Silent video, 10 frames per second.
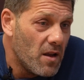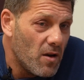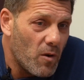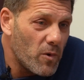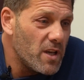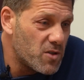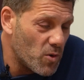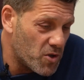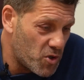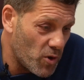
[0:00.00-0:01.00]
Like, we
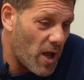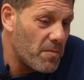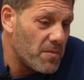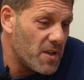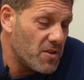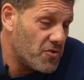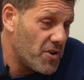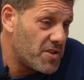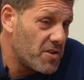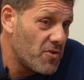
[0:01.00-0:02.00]
sort of stood up in the
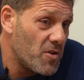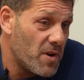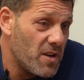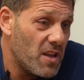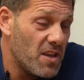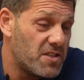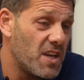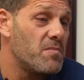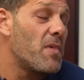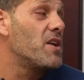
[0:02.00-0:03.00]
dressing room, and your
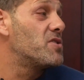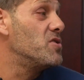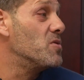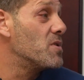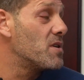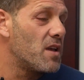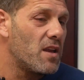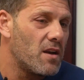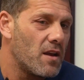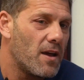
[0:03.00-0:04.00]
teammates knew it.
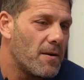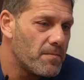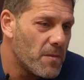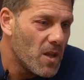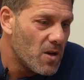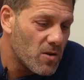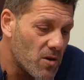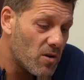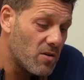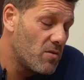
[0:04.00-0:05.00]
And
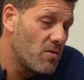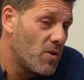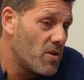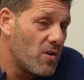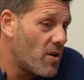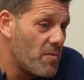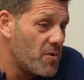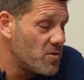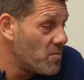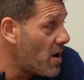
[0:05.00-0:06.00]
look, weren't a lot of Aboriginal